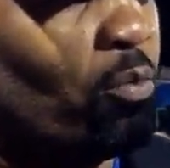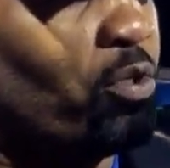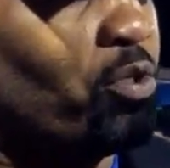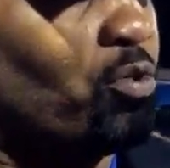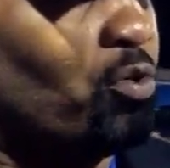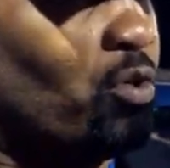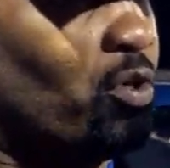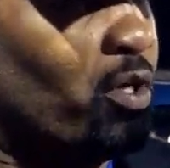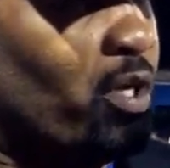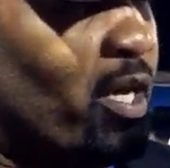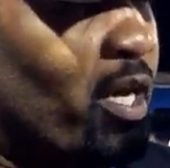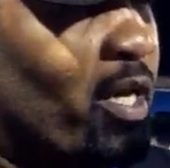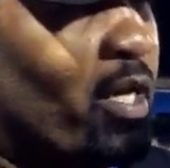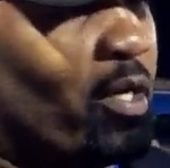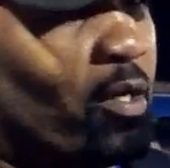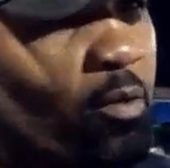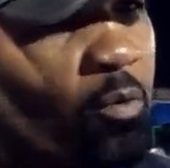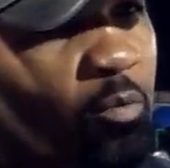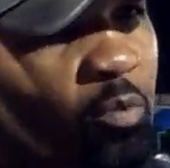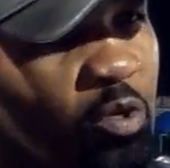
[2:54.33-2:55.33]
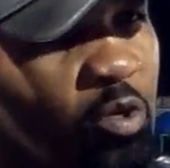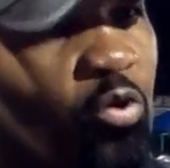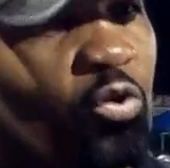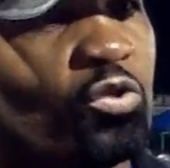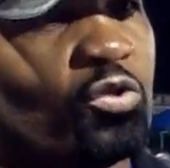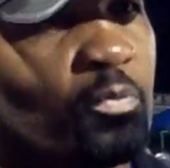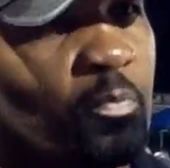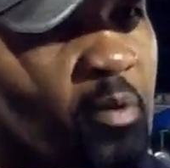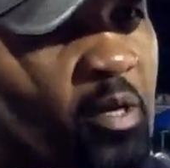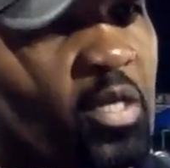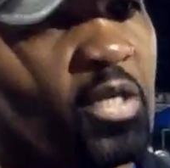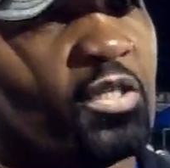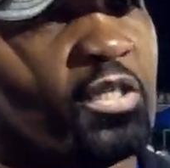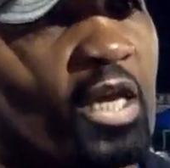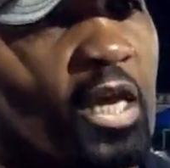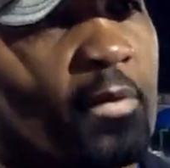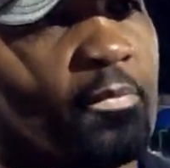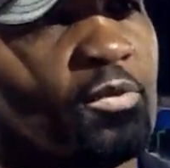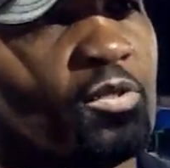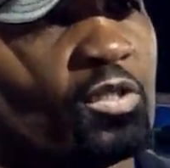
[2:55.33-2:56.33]
we're doing that, and we're doing some
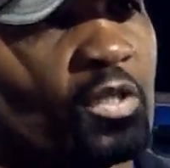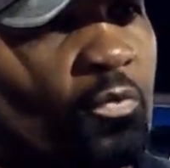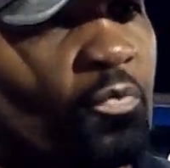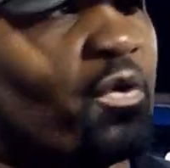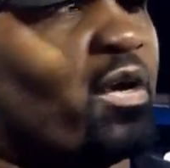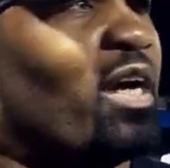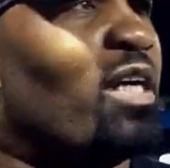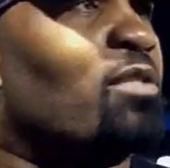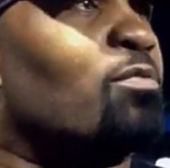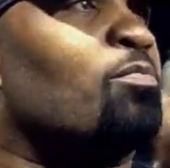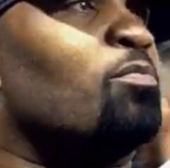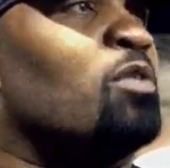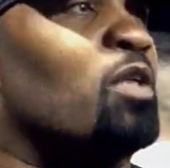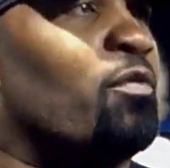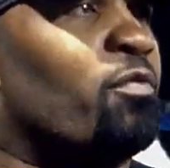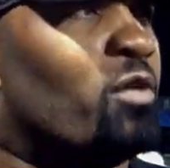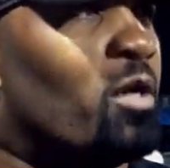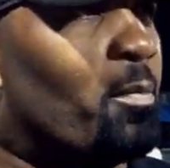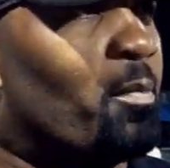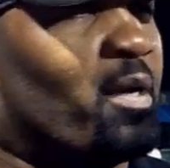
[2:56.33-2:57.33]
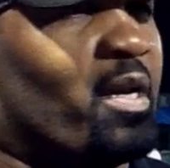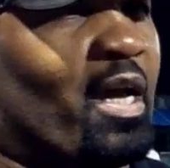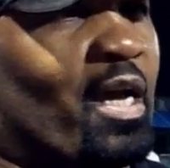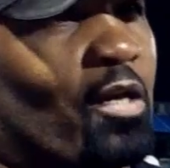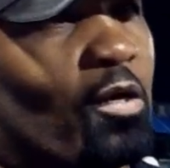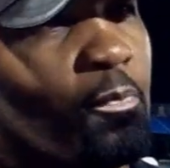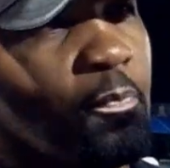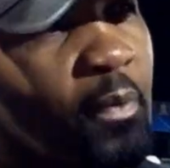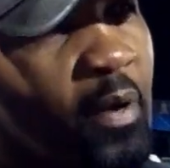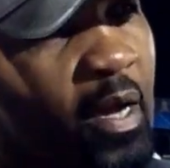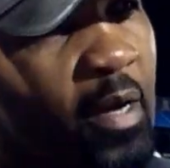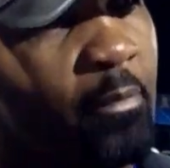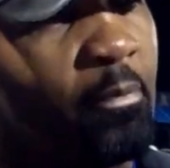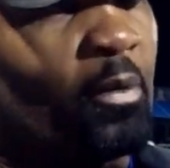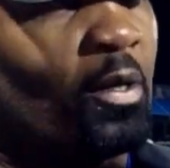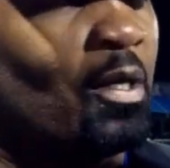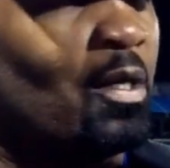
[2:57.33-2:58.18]
entertainment stuff. We got some stuff coming down the pipe.